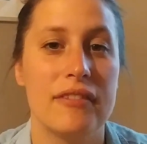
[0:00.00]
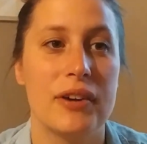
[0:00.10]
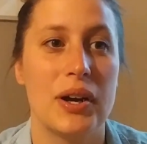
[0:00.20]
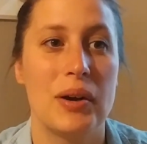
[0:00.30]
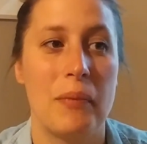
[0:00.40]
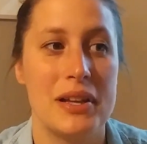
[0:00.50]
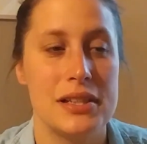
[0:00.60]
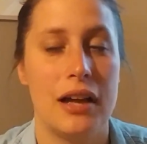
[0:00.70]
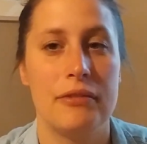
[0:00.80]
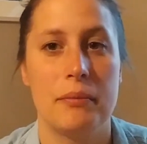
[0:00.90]
for
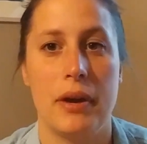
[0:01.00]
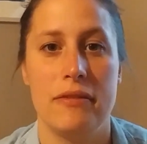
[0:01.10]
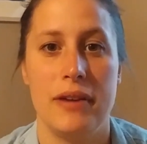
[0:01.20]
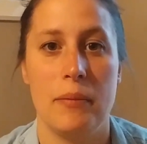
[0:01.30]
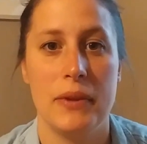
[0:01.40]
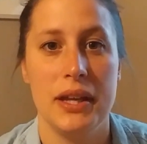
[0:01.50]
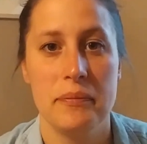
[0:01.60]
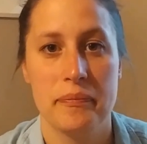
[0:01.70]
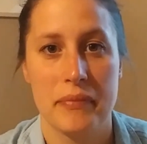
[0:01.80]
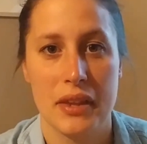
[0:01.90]
myself and my
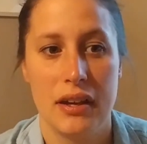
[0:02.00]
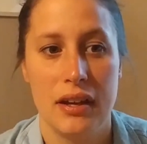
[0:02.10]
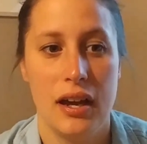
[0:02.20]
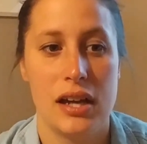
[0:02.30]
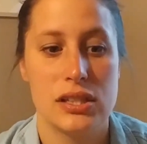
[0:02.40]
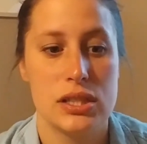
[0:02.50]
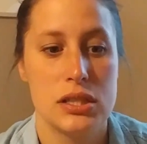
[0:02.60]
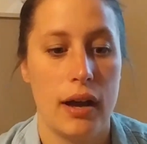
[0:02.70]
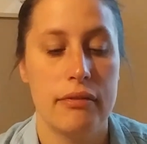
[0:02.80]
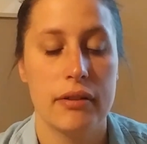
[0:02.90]
family. And
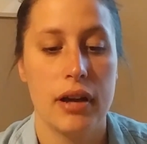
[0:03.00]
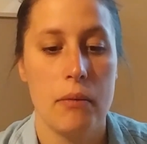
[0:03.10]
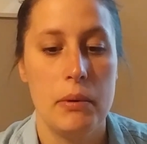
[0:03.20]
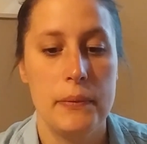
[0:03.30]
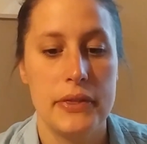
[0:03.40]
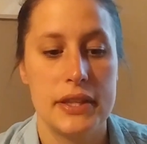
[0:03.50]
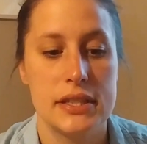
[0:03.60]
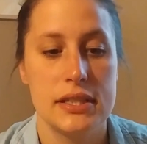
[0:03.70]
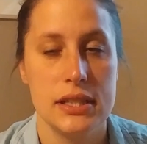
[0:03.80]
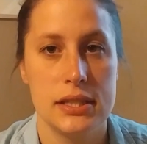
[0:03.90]
so I've come up with
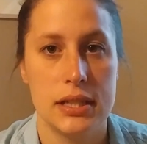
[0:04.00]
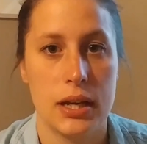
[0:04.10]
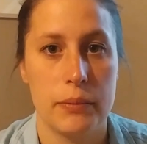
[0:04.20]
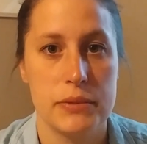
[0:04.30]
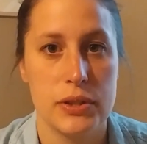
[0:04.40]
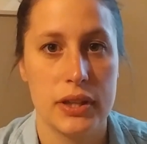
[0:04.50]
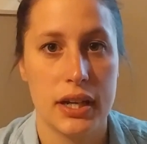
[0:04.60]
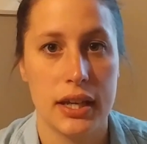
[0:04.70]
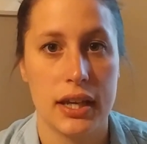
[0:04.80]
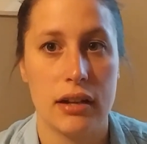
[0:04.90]
this system so that I
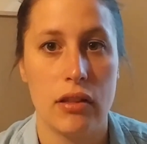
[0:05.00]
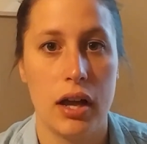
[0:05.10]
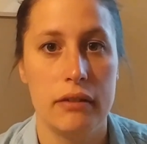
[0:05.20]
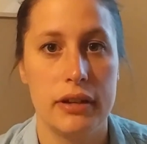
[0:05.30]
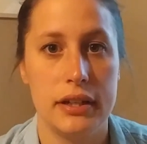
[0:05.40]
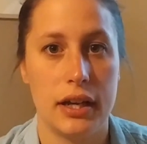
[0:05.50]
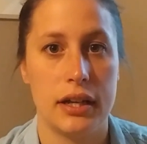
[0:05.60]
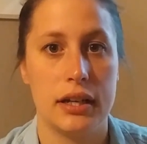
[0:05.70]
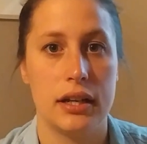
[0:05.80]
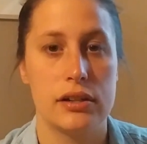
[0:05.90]
can get a lot of it
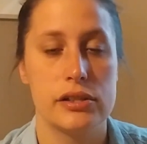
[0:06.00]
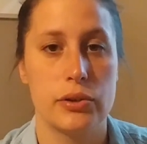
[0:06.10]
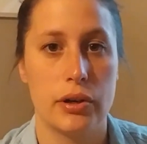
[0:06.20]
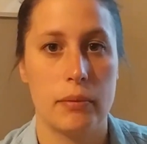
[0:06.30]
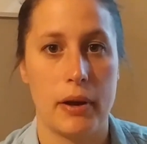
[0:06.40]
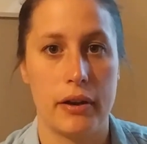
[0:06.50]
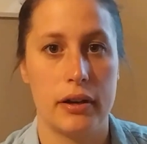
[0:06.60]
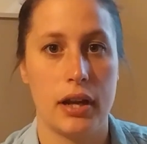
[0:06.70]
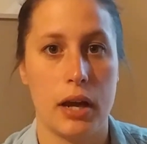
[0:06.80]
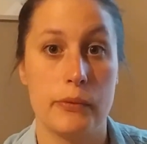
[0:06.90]
done in a short amount
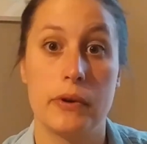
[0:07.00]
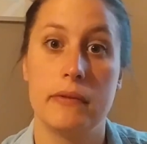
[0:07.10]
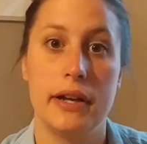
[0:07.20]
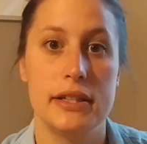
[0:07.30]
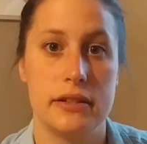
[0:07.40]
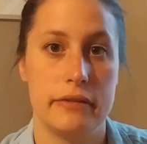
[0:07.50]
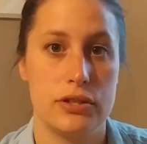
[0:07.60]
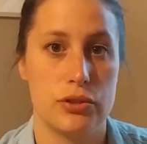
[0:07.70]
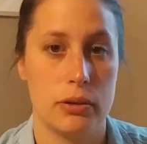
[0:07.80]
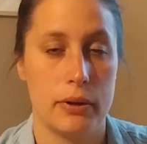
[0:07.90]
of time, or a relatively
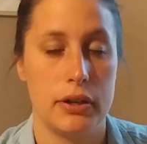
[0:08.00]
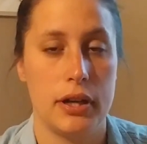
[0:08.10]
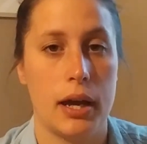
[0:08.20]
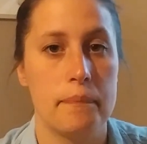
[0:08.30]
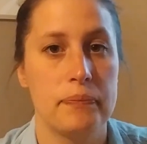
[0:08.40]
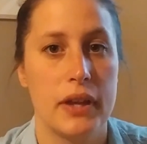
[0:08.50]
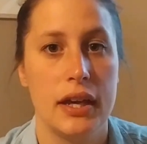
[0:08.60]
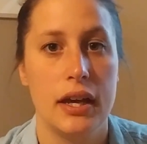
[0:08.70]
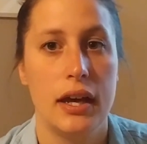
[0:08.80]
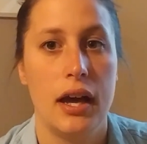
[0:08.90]
short amount of time,
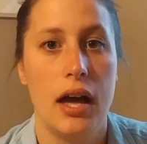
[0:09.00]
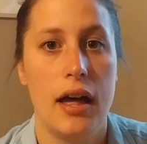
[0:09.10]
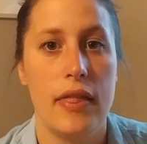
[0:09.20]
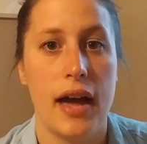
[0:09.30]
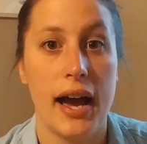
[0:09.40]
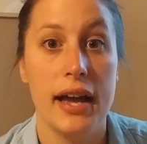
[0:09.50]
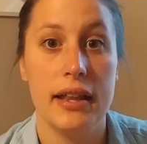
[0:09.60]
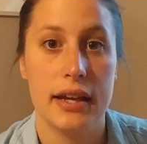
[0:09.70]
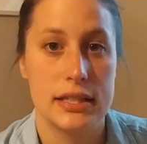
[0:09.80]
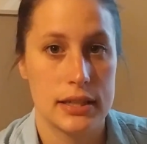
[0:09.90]
that I
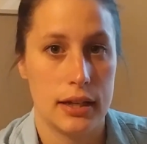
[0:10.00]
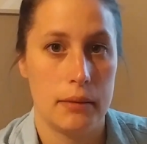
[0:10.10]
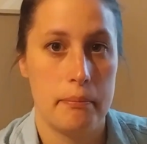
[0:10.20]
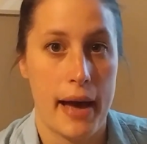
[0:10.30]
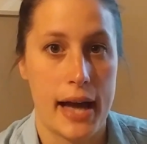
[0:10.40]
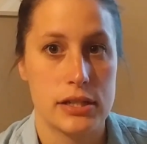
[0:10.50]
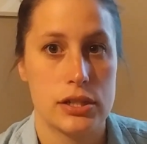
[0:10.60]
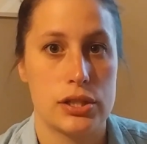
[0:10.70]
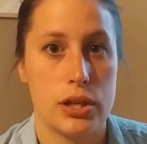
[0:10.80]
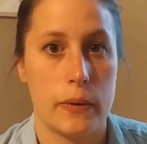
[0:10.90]
like to call batch
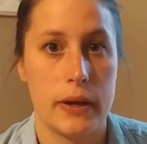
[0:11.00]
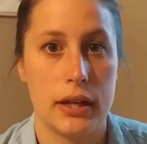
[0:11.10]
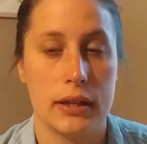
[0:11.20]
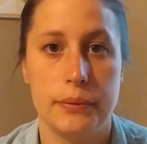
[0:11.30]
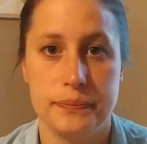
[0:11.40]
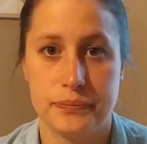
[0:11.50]
sewing.